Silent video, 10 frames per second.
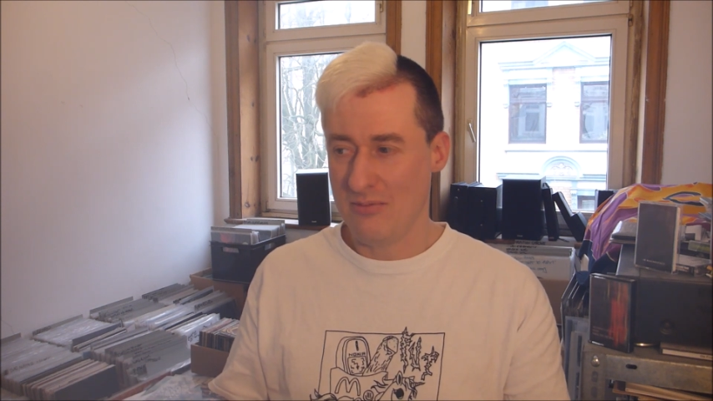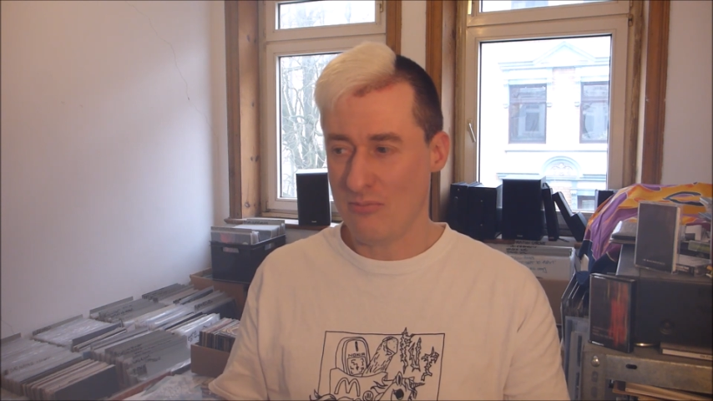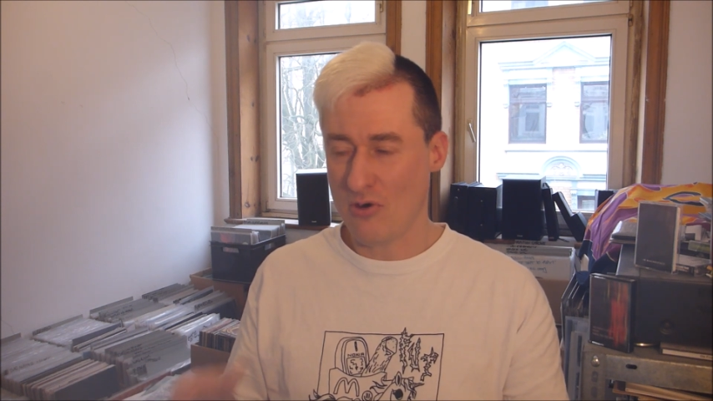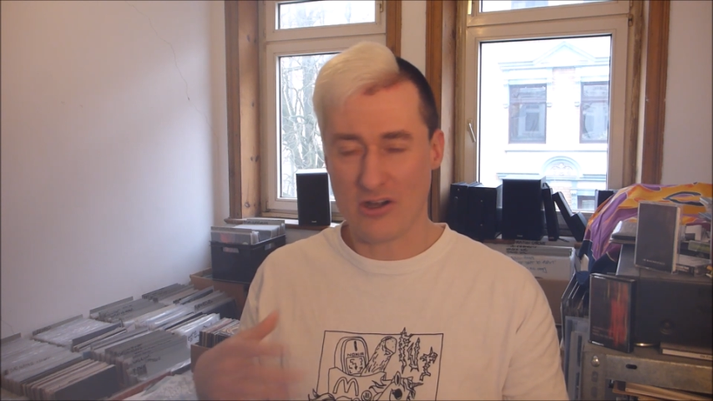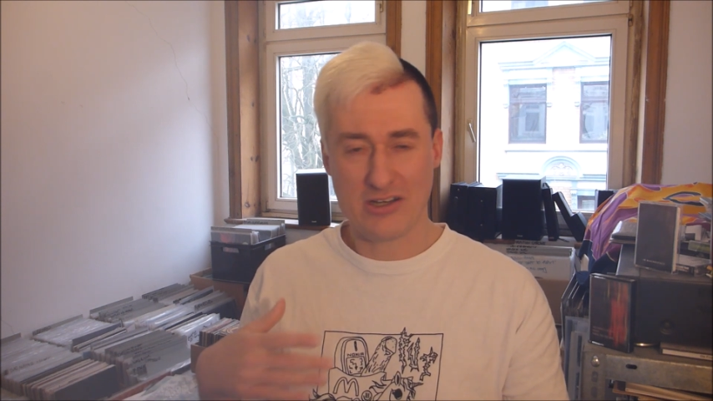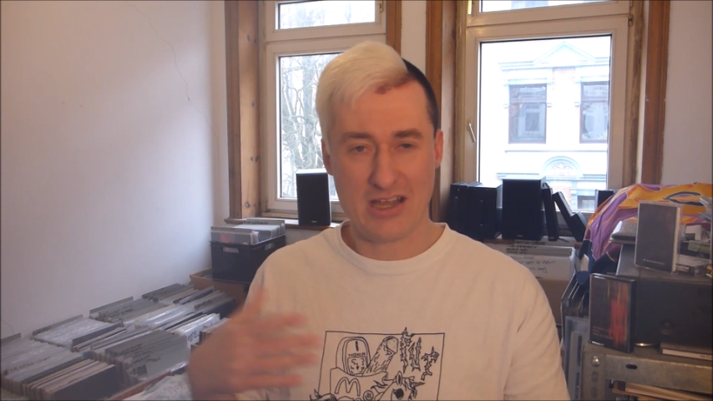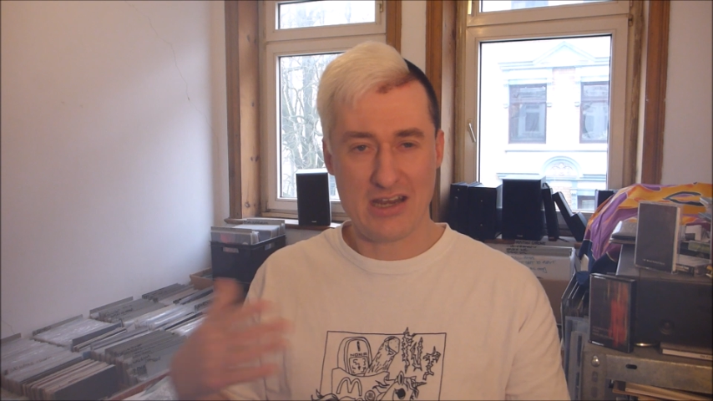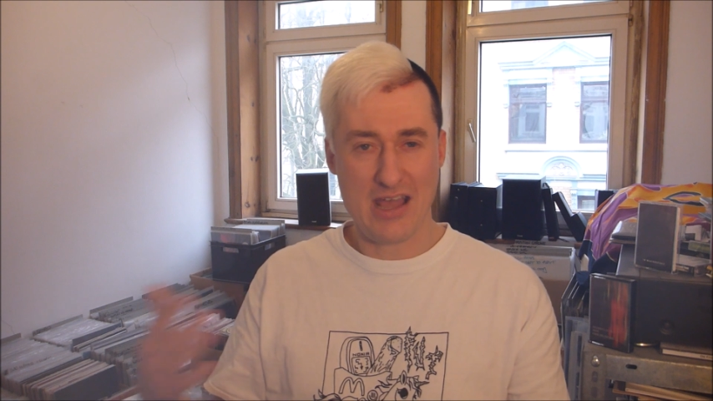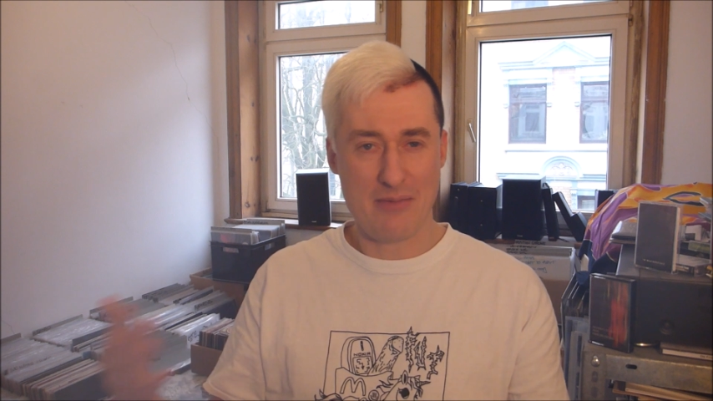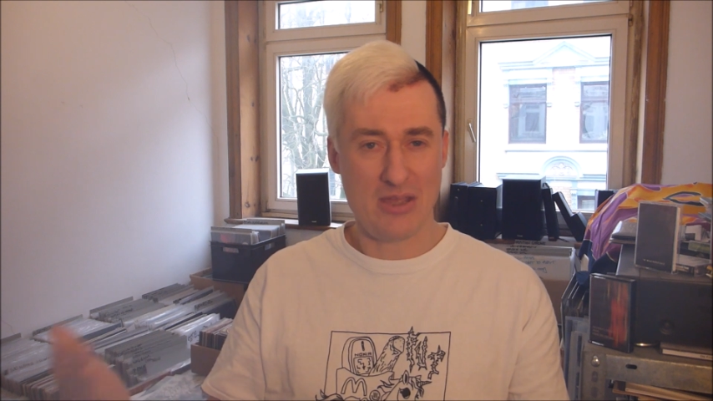more
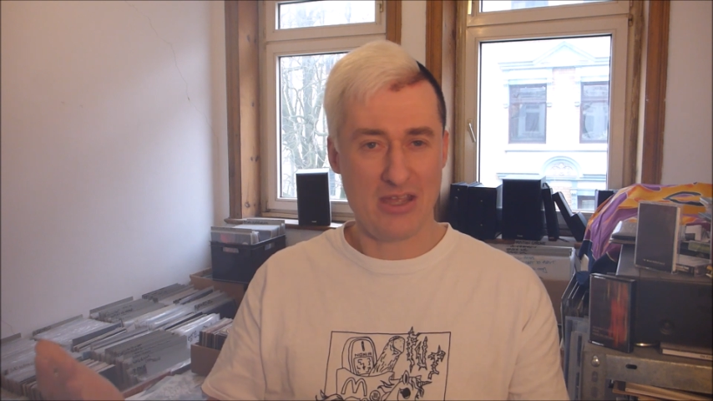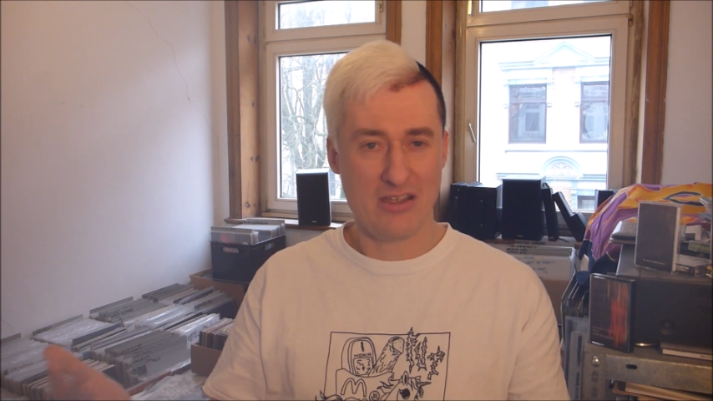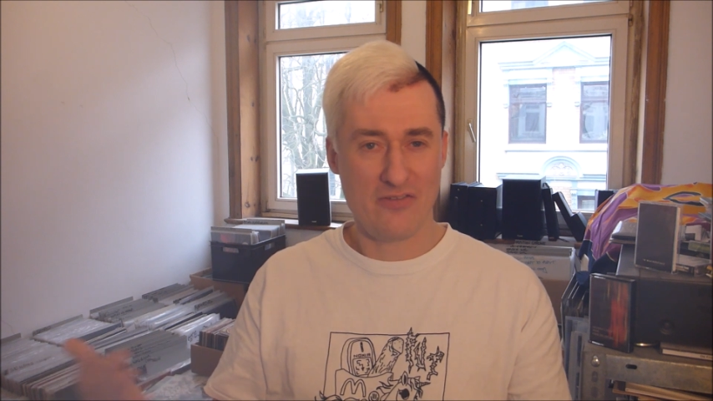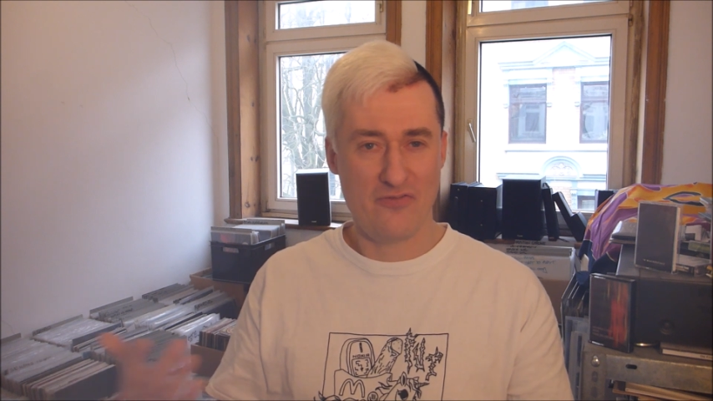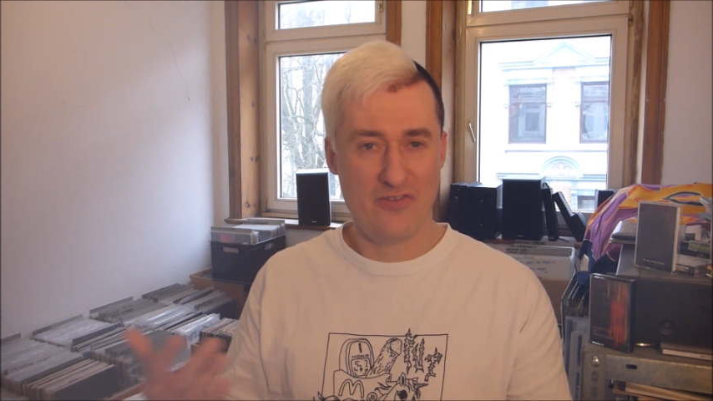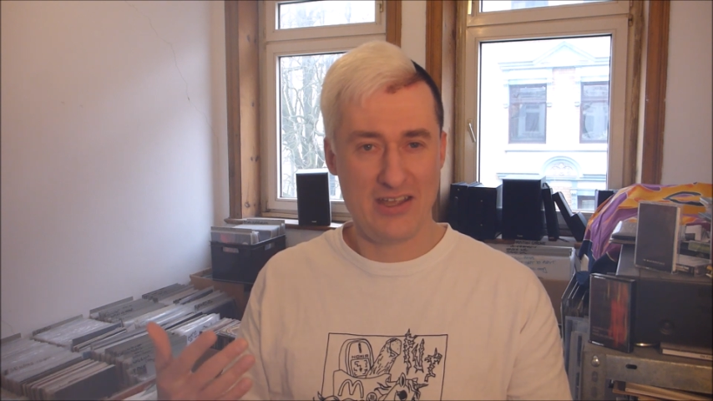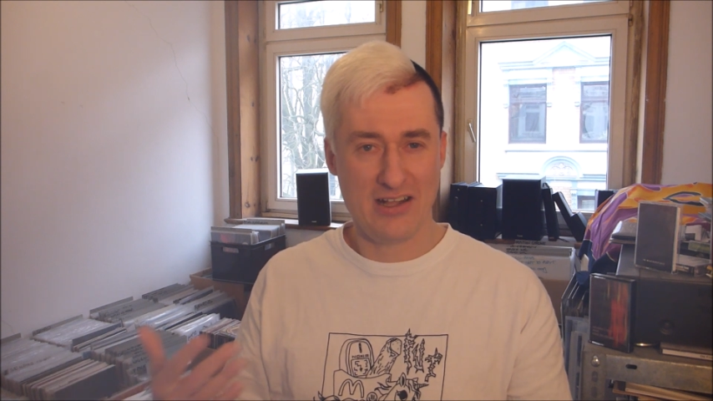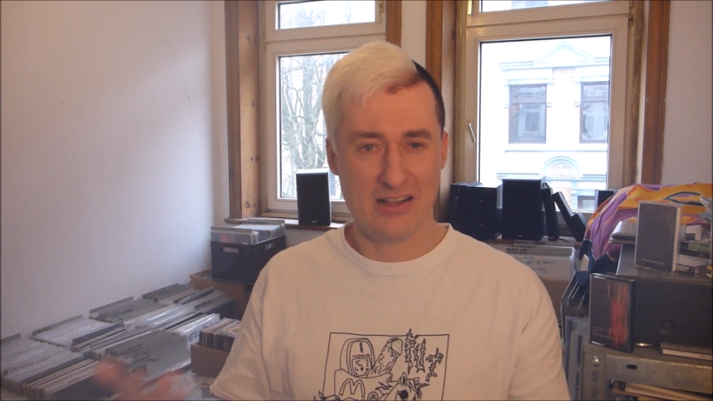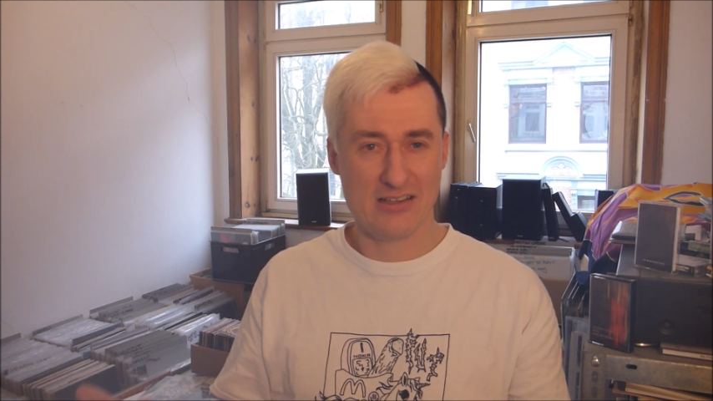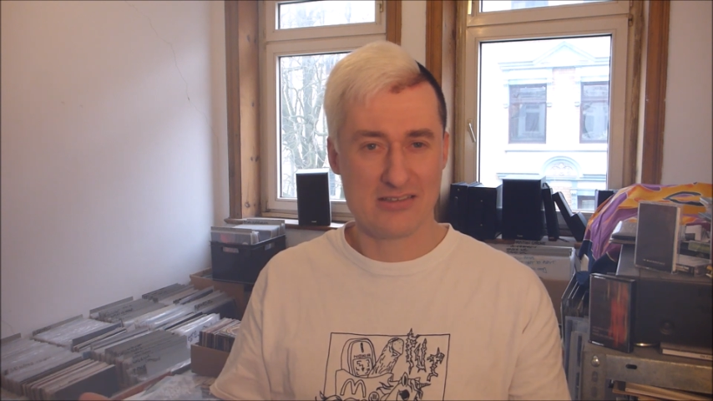dynamic feel.